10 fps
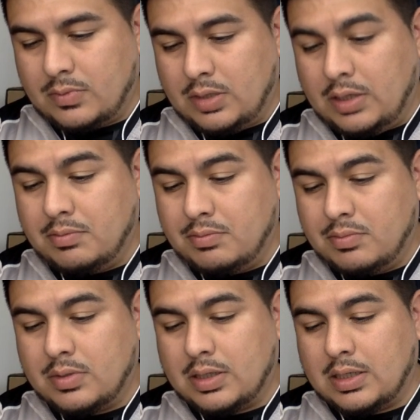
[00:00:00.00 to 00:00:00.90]
Yeah,
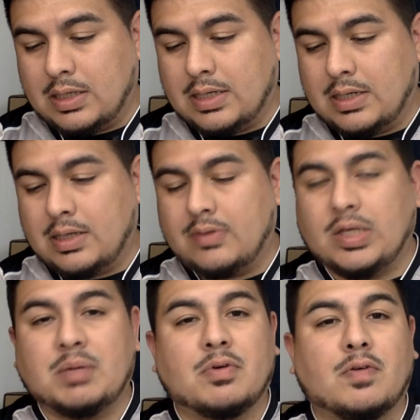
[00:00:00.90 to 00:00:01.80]
I had it as
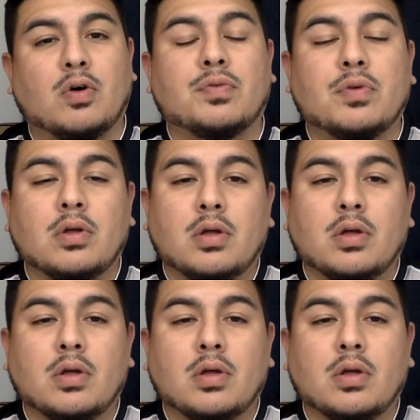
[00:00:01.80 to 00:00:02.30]
Imavov.